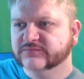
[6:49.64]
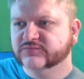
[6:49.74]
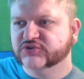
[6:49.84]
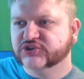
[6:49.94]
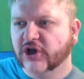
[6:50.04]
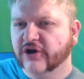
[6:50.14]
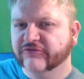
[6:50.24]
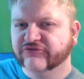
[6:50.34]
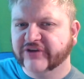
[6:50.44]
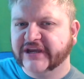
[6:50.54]
Sort
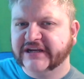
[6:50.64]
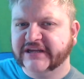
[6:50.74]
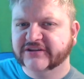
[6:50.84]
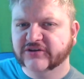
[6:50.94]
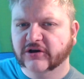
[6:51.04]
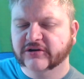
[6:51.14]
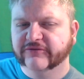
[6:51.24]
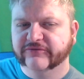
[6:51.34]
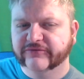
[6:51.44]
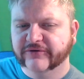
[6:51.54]
of grainy sort
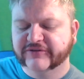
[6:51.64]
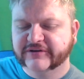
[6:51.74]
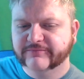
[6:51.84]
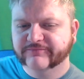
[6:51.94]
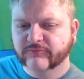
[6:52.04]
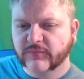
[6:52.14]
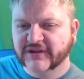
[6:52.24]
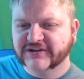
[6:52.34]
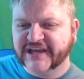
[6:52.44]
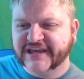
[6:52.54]
of
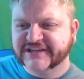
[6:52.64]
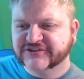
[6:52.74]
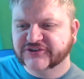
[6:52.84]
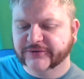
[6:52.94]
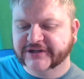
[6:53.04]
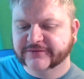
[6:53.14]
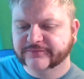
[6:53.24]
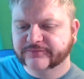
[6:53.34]
taste to it.